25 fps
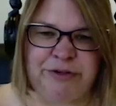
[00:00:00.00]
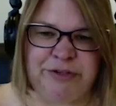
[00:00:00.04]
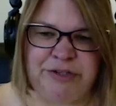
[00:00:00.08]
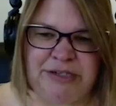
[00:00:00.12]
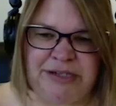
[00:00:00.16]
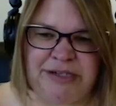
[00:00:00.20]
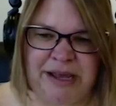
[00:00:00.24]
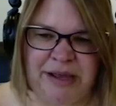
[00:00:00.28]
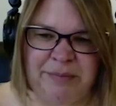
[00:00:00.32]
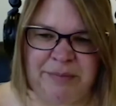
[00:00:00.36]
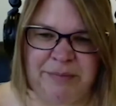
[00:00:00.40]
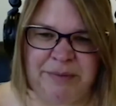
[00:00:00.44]

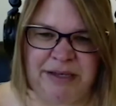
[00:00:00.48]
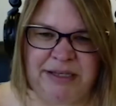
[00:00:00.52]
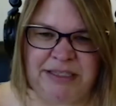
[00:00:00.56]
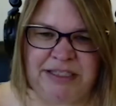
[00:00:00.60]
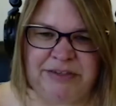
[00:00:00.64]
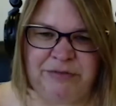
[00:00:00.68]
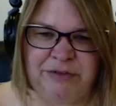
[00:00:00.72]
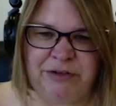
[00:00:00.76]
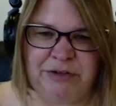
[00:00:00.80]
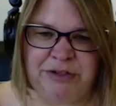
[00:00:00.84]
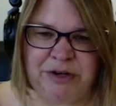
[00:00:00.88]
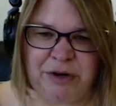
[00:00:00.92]
step, because
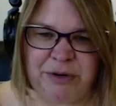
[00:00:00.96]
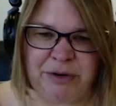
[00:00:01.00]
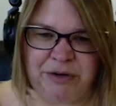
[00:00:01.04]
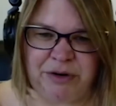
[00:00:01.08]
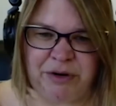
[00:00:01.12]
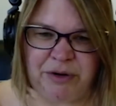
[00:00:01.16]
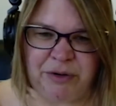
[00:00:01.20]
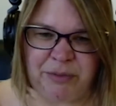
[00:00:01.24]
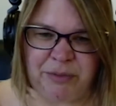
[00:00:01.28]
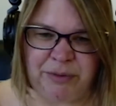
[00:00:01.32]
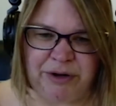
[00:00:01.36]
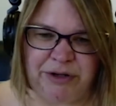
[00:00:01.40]
if you don't
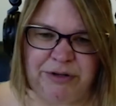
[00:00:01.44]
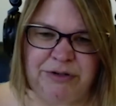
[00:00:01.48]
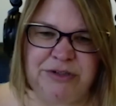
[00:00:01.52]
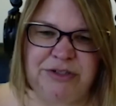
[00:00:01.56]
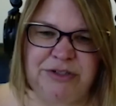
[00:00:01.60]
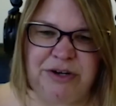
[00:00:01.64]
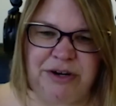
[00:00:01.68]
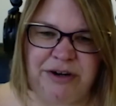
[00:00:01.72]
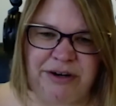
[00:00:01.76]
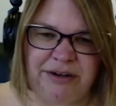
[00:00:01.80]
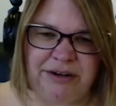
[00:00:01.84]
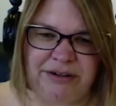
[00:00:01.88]
know where you
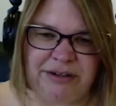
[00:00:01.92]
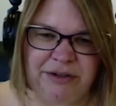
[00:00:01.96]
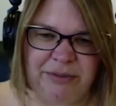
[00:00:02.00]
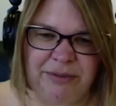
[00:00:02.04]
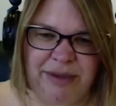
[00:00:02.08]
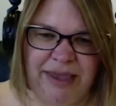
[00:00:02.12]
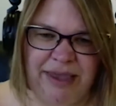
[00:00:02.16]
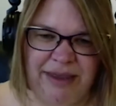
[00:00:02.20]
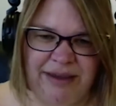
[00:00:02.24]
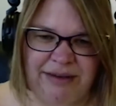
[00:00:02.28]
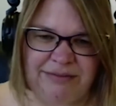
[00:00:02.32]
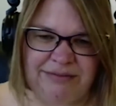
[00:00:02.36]
start, you
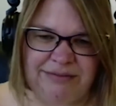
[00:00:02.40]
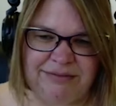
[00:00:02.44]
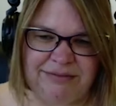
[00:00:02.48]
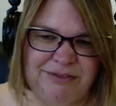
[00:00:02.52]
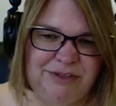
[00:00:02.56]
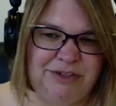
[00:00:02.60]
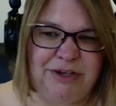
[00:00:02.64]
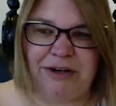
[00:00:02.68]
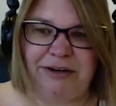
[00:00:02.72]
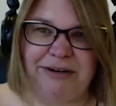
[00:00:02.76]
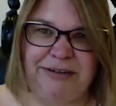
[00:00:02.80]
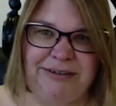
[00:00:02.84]
can't
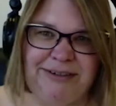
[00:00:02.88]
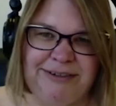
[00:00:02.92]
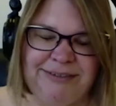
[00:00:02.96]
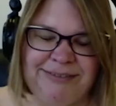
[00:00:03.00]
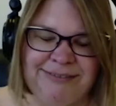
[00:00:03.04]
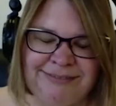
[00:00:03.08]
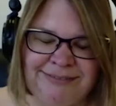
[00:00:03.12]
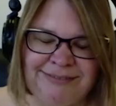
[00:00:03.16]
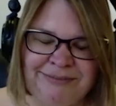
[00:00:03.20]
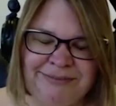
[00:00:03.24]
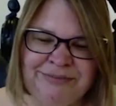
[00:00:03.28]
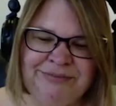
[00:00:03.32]
start.
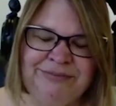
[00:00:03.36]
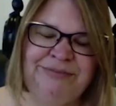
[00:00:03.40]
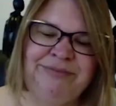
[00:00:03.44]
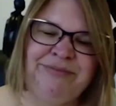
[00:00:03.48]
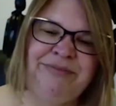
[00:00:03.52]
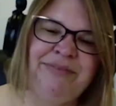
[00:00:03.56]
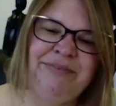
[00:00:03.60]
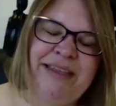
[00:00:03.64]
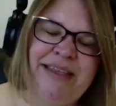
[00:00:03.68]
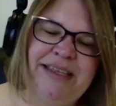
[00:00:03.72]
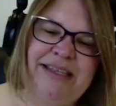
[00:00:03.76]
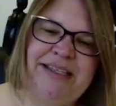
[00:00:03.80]

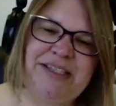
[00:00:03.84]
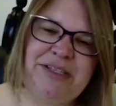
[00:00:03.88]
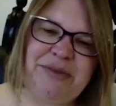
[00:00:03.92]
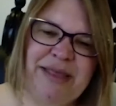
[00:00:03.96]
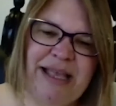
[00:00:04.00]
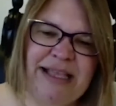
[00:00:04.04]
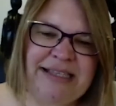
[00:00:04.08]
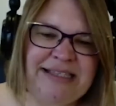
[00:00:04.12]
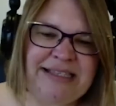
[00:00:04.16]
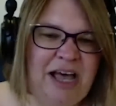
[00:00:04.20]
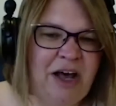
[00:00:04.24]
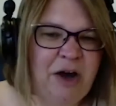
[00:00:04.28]
So
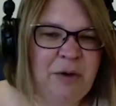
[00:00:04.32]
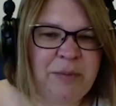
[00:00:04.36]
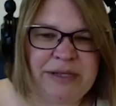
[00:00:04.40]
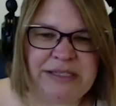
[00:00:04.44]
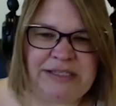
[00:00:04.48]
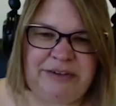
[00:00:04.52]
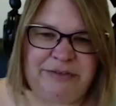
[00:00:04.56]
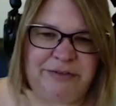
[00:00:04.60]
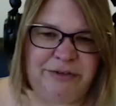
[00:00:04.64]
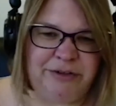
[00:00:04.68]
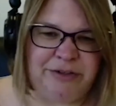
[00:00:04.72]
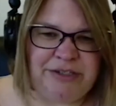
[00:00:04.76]
that's always
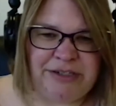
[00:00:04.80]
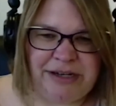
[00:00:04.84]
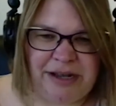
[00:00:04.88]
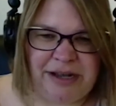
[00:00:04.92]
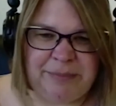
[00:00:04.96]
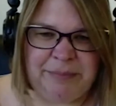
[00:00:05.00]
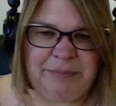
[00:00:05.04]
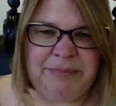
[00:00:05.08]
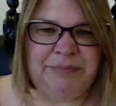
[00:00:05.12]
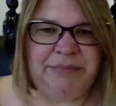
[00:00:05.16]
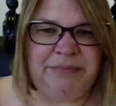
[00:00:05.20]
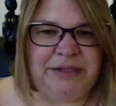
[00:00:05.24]
the first step,
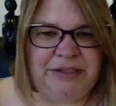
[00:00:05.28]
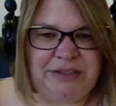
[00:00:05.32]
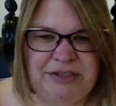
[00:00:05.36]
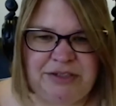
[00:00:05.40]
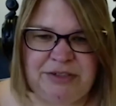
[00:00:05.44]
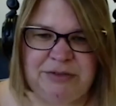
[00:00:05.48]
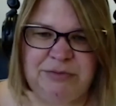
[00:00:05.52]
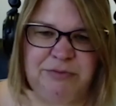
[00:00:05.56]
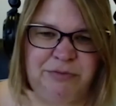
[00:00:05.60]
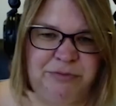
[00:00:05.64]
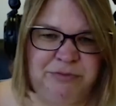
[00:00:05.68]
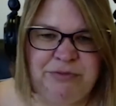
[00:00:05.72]
is
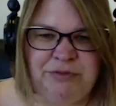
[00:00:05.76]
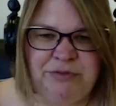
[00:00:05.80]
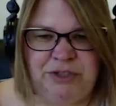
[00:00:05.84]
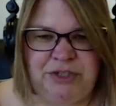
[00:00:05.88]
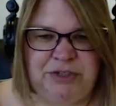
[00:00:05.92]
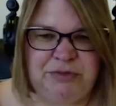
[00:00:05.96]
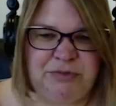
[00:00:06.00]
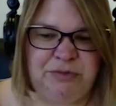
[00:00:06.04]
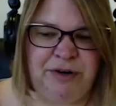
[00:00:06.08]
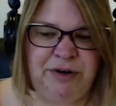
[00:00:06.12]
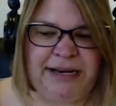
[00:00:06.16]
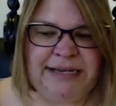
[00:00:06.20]
to
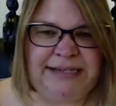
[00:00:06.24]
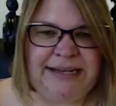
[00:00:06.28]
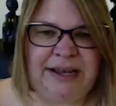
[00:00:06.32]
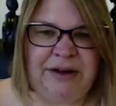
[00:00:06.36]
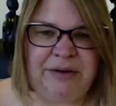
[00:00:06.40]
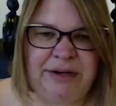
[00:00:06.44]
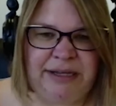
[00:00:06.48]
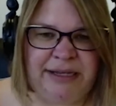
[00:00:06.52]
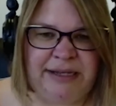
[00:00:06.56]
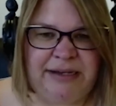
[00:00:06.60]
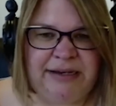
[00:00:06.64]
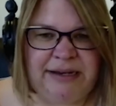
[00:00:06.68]
just write down
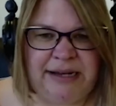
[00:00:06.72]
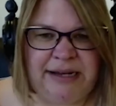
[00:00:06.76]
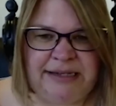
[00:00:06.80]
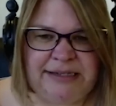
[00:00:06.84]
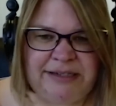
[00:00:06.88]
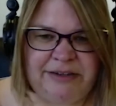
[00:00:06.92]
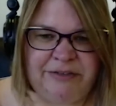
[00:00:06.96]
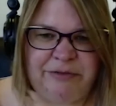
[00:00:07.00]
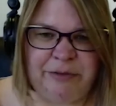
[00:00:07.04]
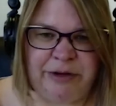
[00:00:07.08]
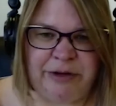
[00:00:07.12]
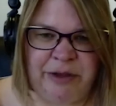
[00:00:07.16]
and get an
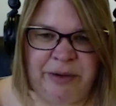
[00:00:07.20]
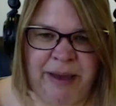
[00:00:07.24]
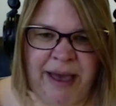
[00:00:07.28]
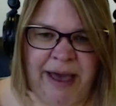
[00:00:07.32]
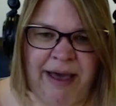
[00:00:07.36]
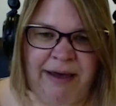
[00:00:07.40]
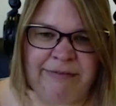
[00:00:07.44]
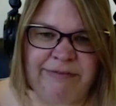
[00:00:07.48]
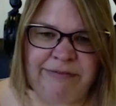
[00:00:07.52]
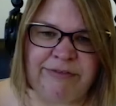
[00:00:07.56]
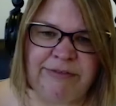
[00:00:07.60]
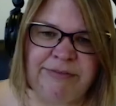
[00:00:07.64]
idea of what you
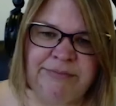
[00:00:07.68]
have.